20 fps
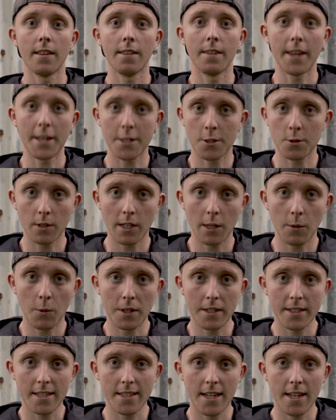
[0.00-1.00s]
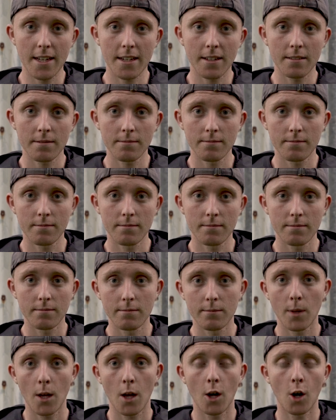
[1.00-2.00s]
That is all I wanted to say.
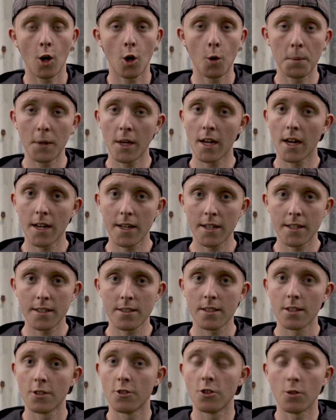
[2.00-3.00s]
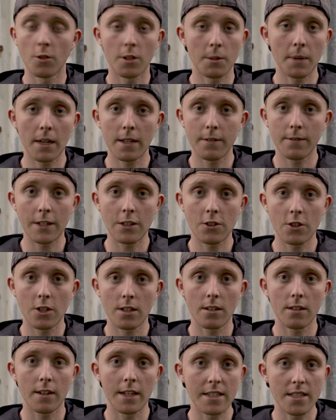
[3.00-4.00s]
I hope you guys join my
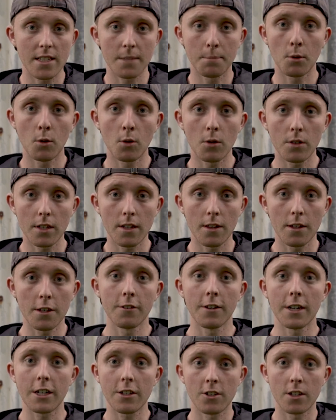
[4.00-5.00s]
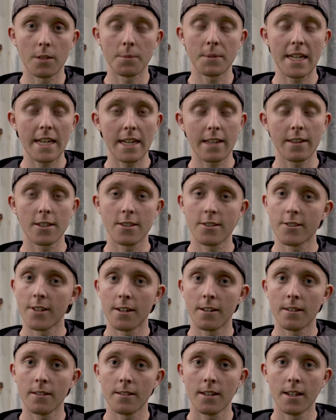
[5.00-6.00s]
adventure and support the direction I'm taking this
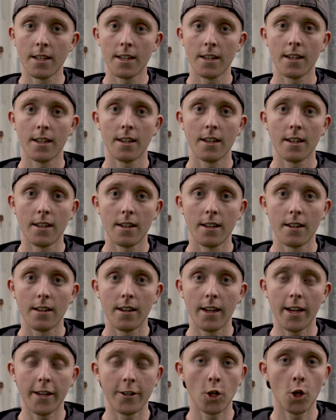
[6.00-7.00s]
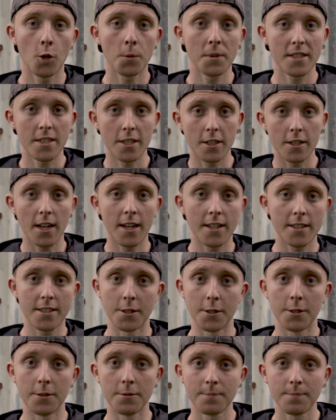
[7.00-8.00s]
channel, and I hope to see you guys
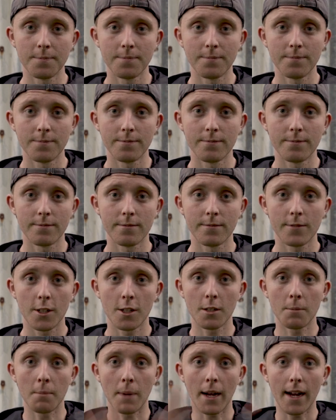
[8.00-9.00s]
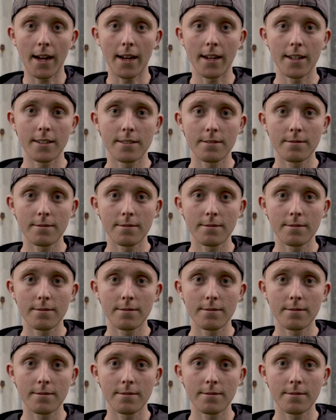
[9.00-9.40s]
soon. Goodbye.